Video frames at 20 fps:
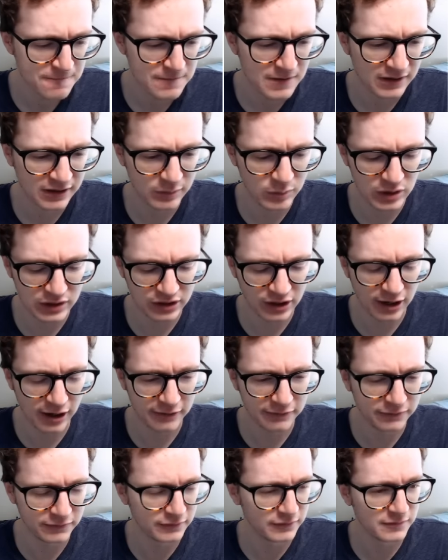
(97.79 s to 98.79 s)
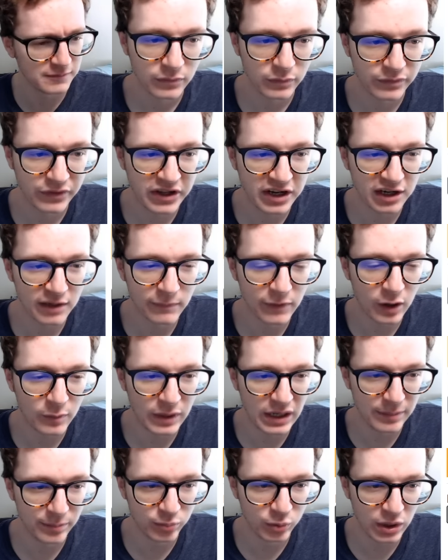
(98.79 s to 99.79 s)
It's going to be tough. Thinking about
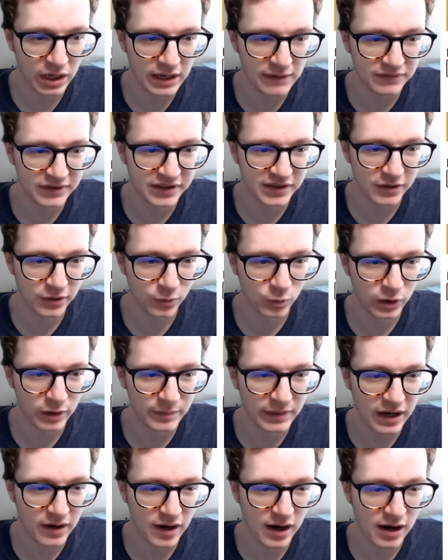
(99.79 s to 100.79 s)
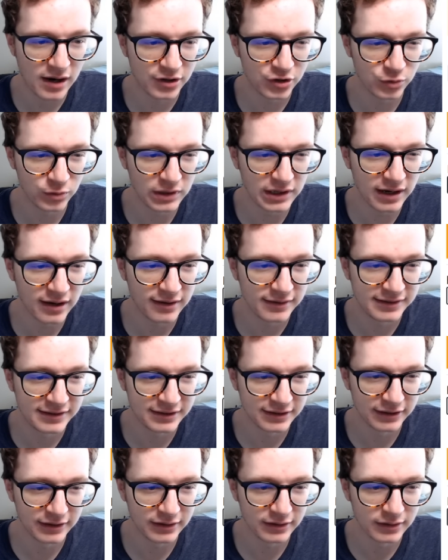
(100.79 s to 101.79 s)
my Braves here, what about
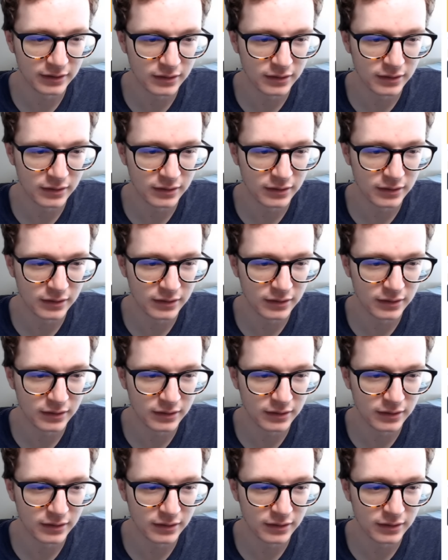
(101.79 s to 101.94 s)
Adrianza?